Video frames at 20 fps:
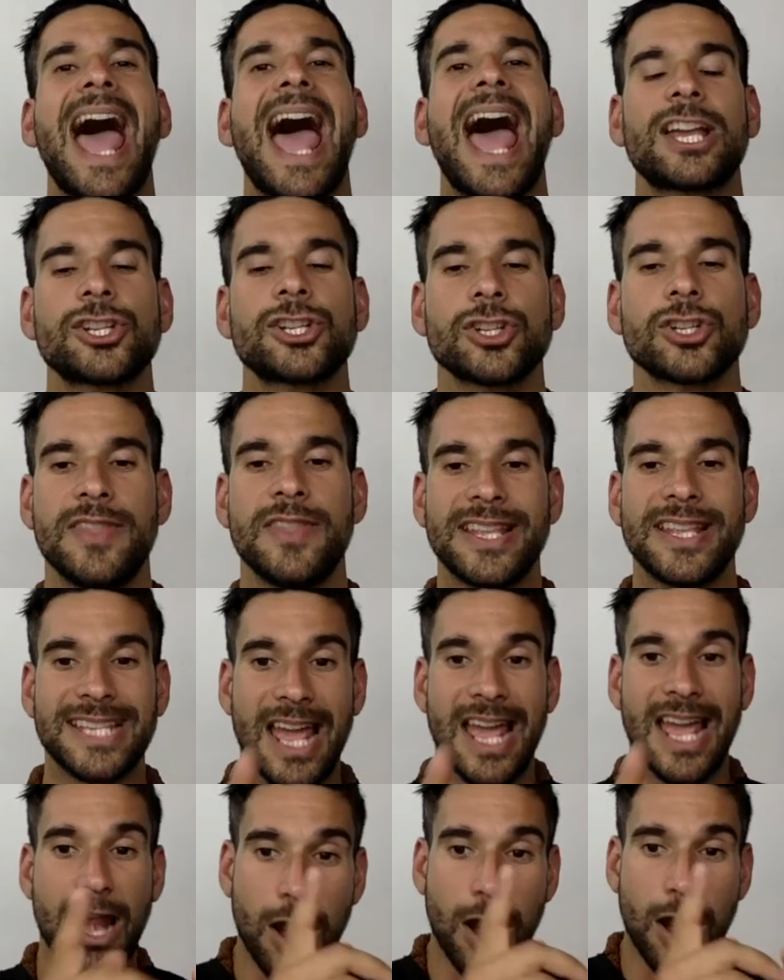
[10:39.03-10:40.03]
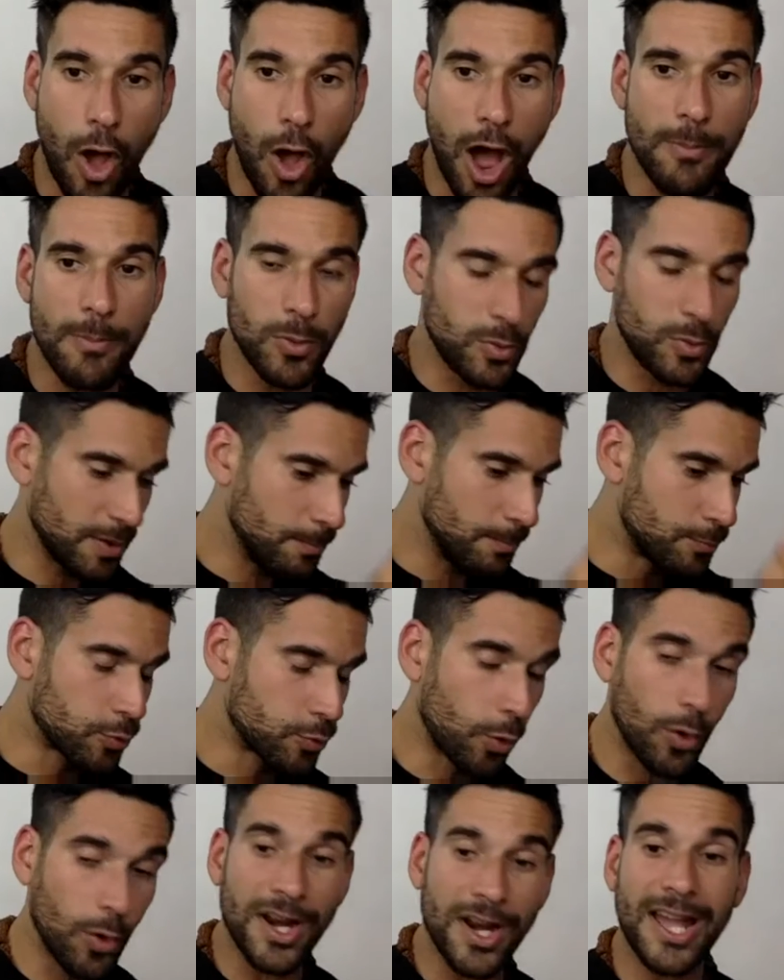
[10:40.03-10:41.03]
action that's in alignment with a
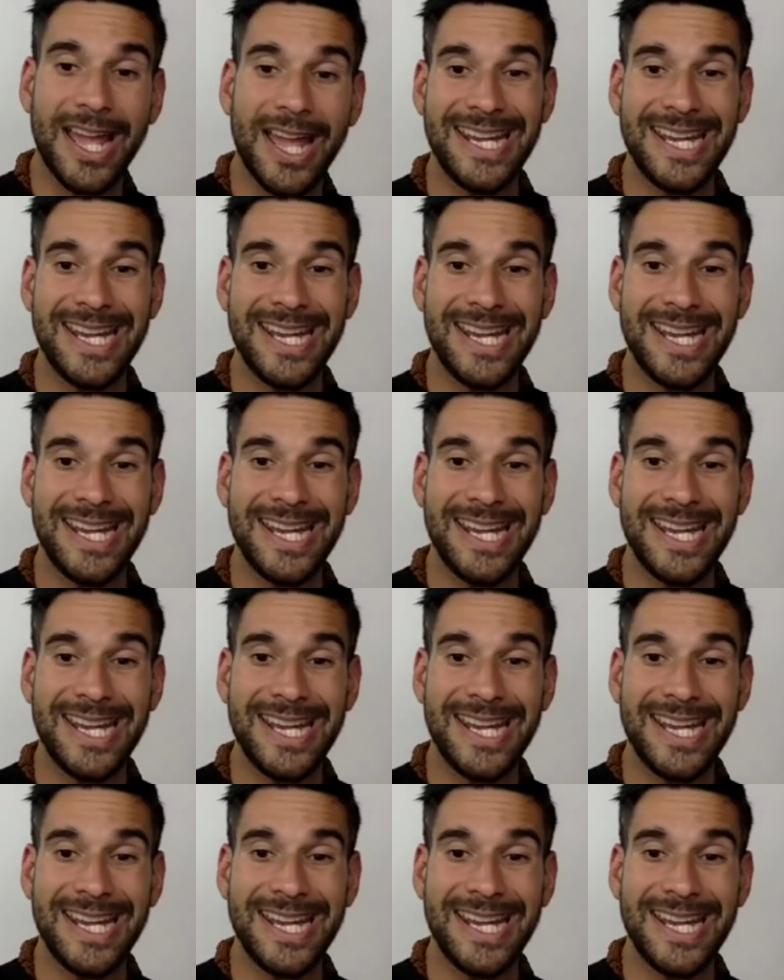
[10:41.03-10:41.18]
broader